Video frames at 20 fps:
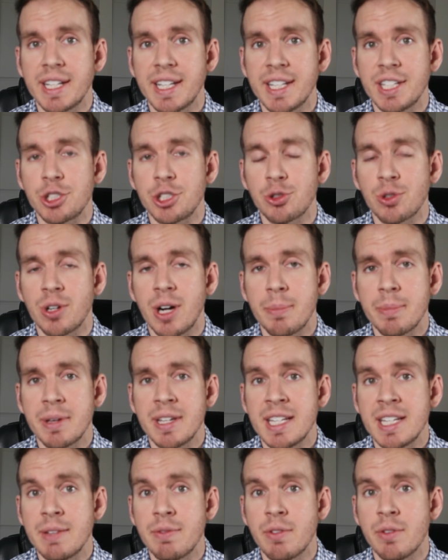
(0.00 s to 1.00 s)
against Trump
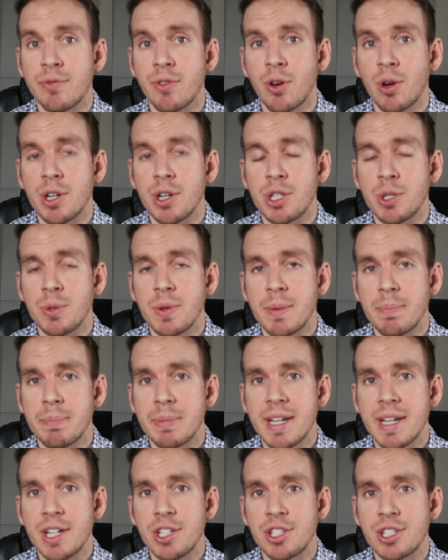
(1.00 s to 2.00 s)
and even voted to
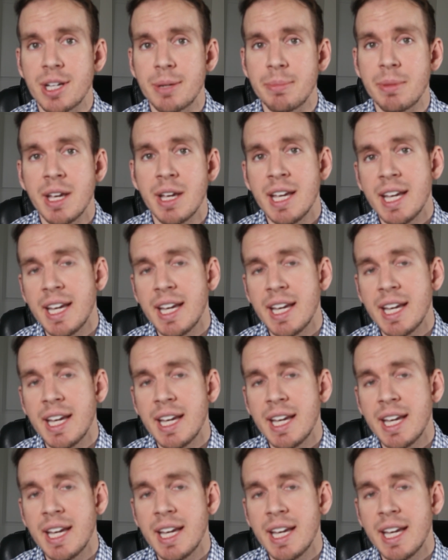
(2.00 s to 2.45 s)
impeach him